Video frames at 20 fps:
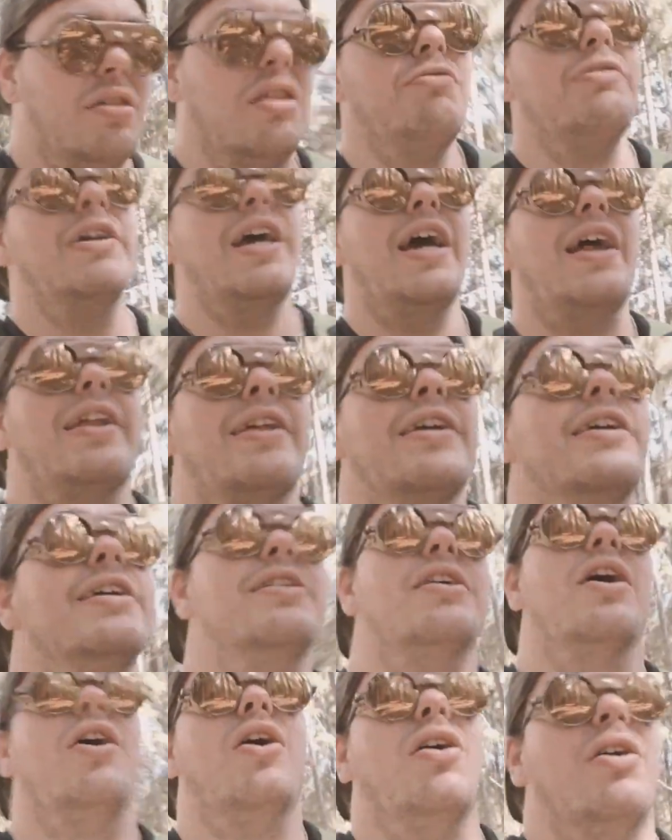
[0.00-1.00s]

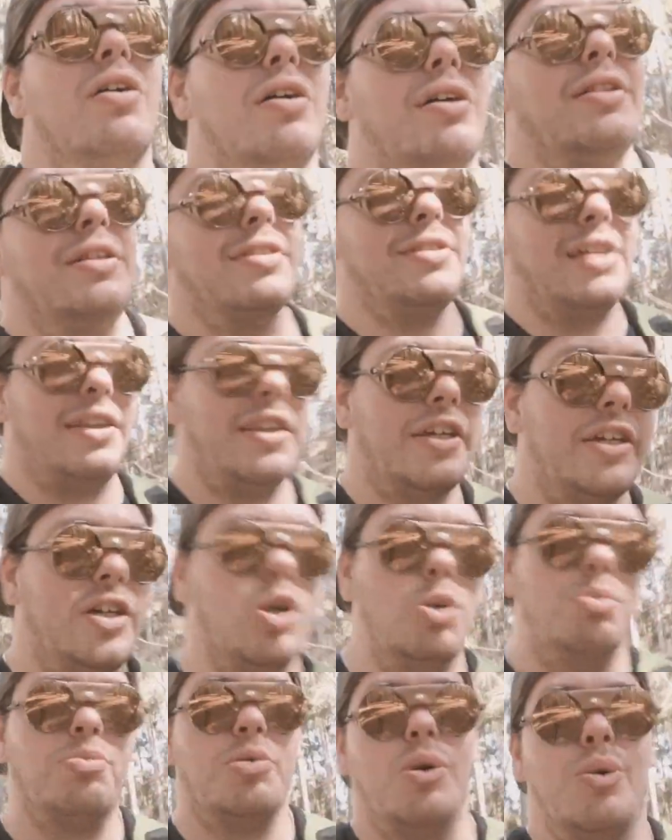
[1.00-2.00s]
realities is that the
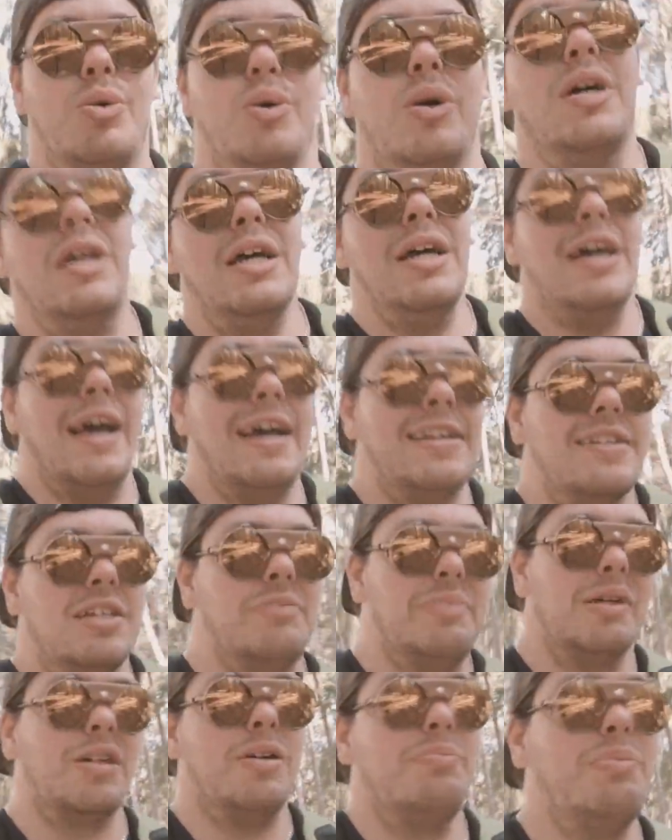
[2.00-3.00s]
GoPro is going
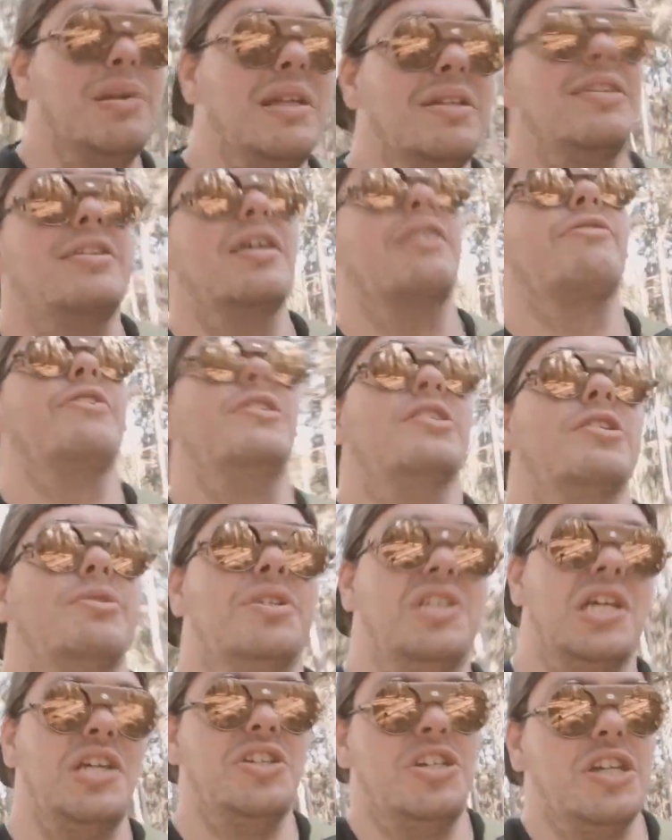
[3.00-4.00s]
to be completely different to a
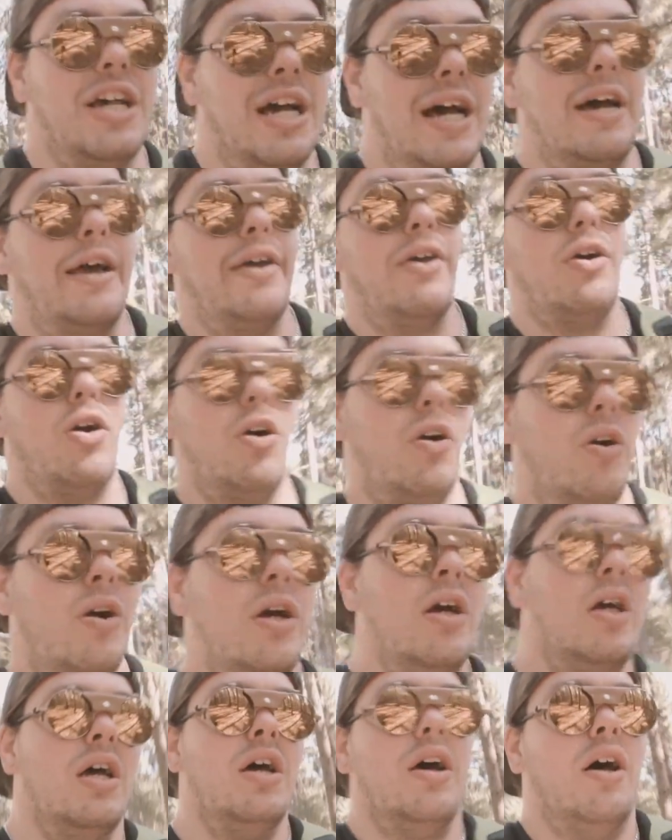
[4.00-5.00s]
DJI or
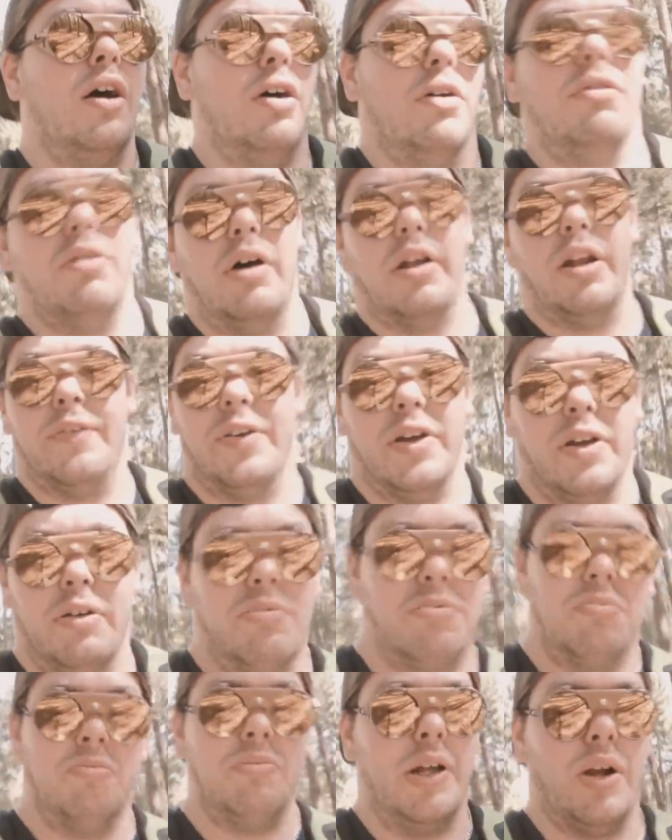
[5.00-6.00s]
another,
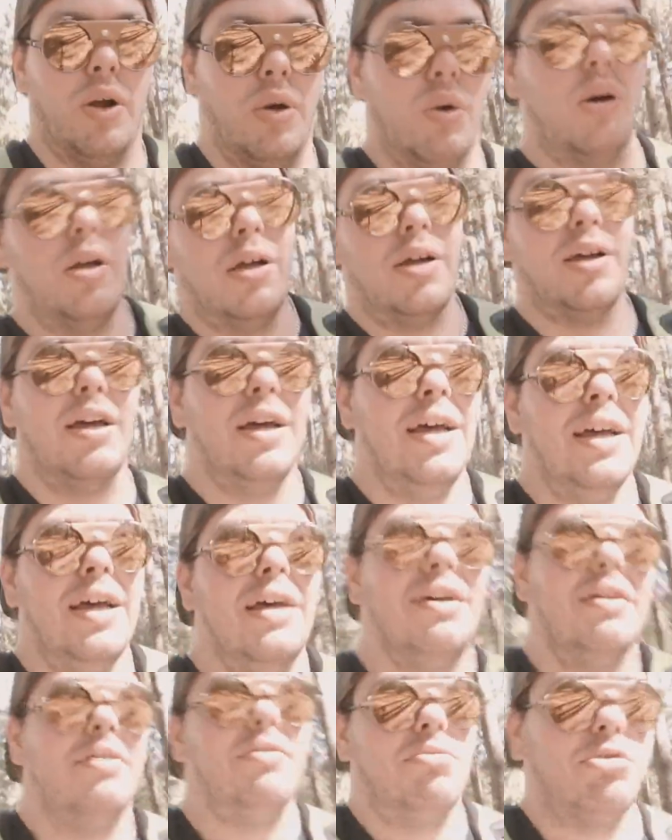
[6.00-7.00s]
you know,
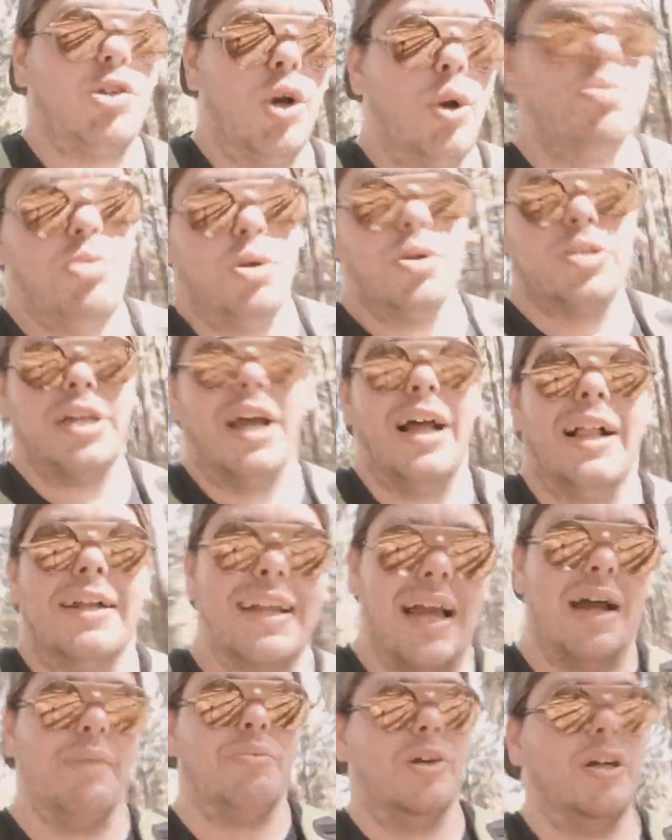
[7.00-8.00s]
GoPro style
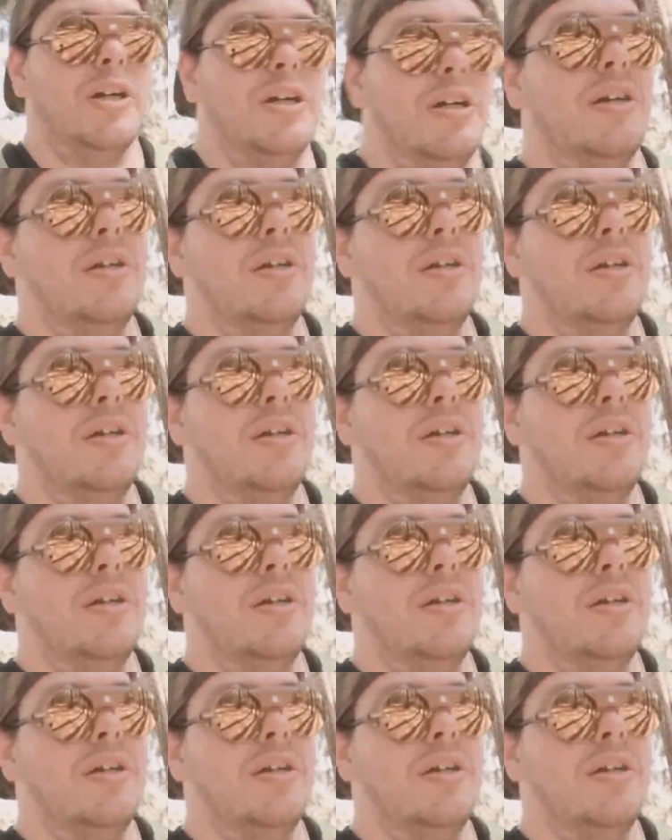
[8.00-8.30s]
camera.